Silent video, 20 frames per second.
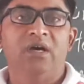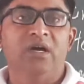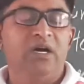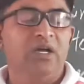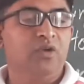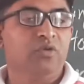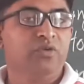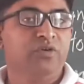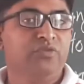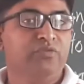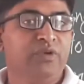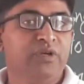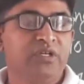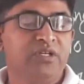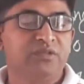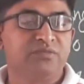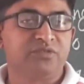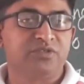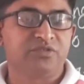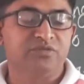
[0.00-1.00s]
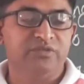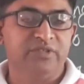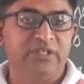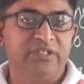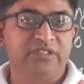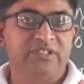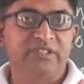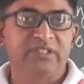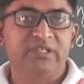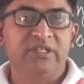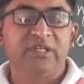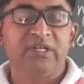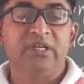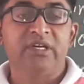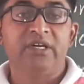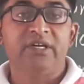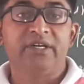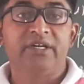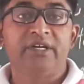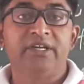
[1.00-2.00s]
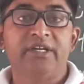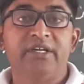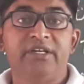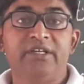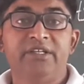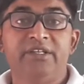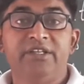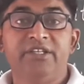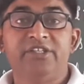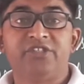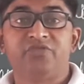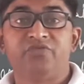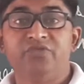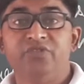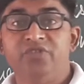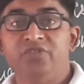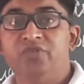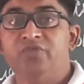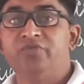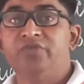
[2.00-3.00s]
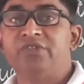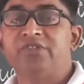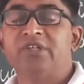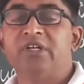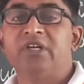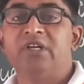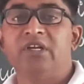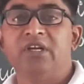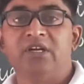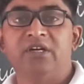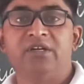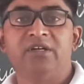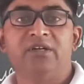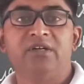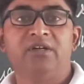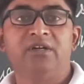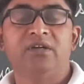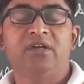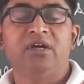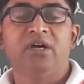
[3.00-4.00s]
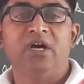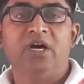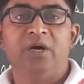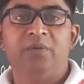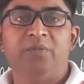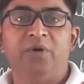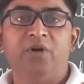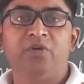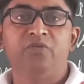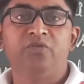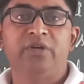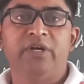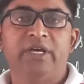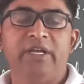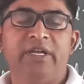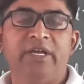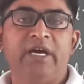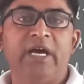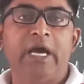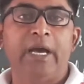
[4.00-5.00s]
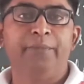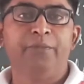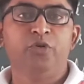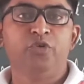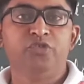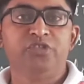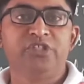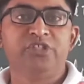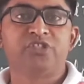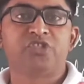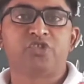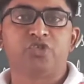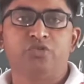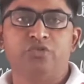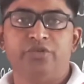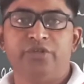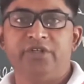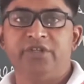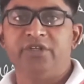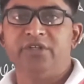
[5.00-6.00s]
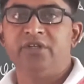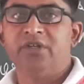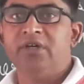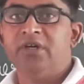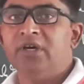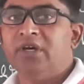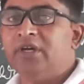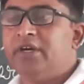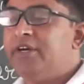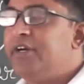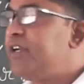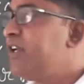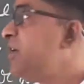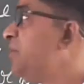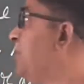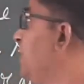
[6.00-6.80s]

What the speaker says: Hello and welcome students. Today in this video we shall learn about an amusing story written